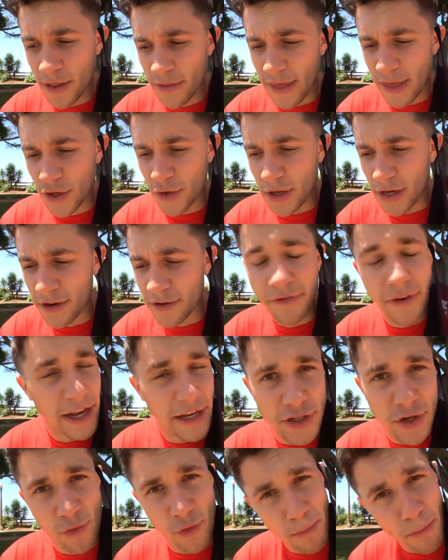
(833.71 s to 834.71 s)
that you can
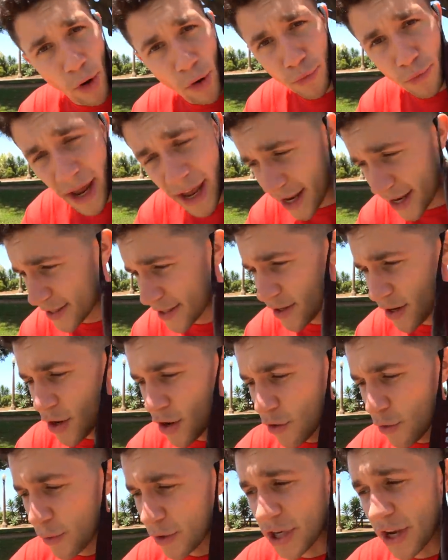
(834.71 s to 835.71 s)
invite to remote raids,
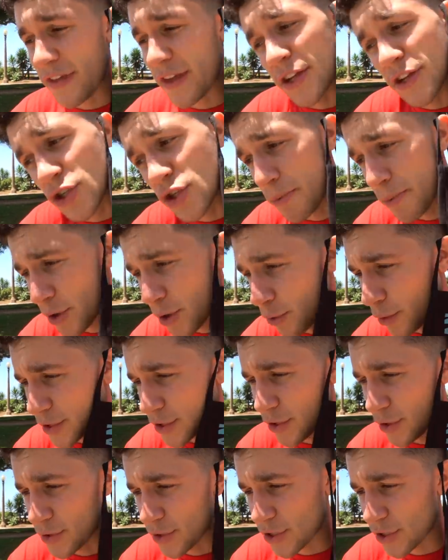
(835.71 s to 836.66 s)
which I think is super cool too.